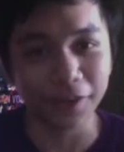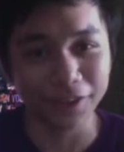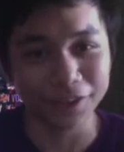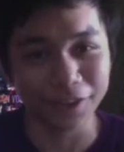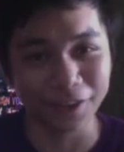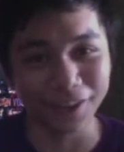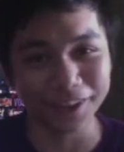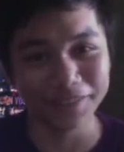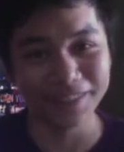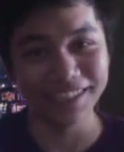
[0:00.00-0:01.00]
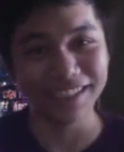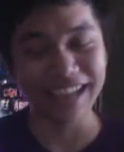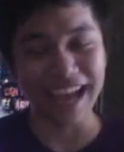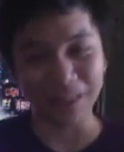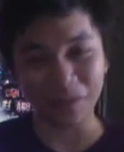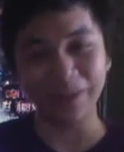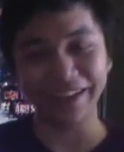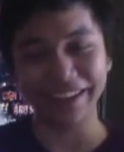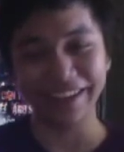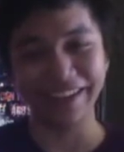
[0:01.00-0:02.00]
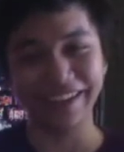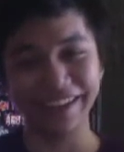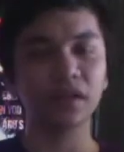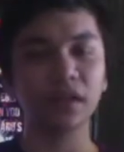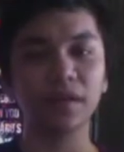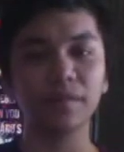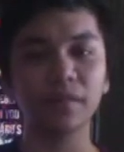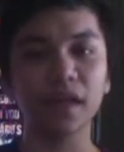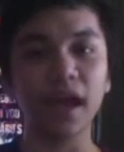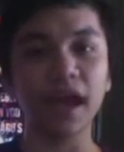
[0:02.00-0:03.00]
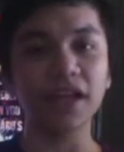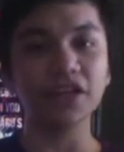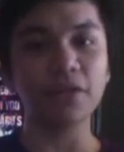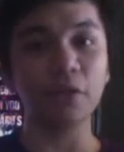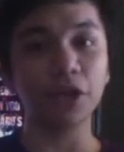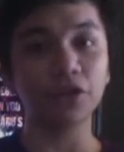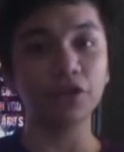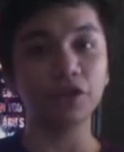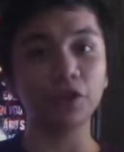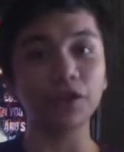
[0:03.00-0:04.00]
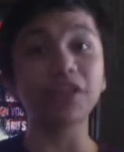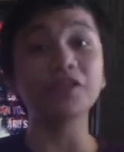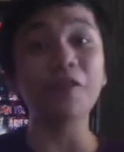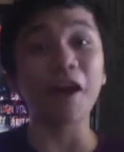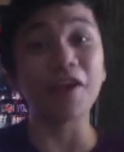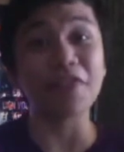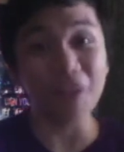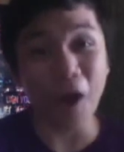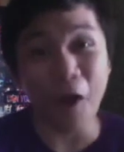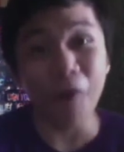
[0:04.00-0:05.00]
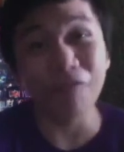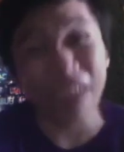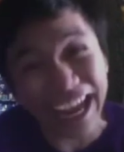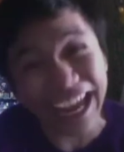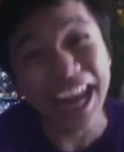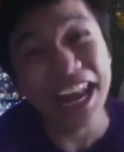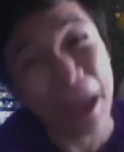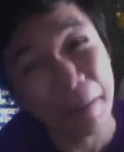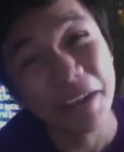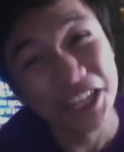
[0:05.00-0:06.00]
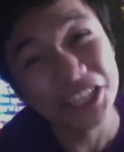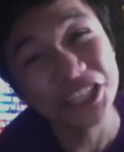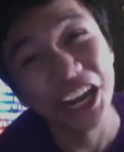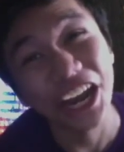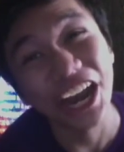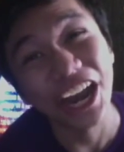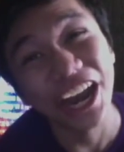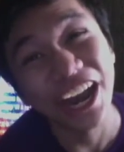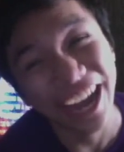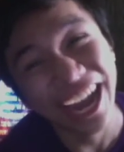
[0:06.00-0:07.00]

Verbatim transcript: going to hurt me that way? I just want you to know that you are so freaking immature.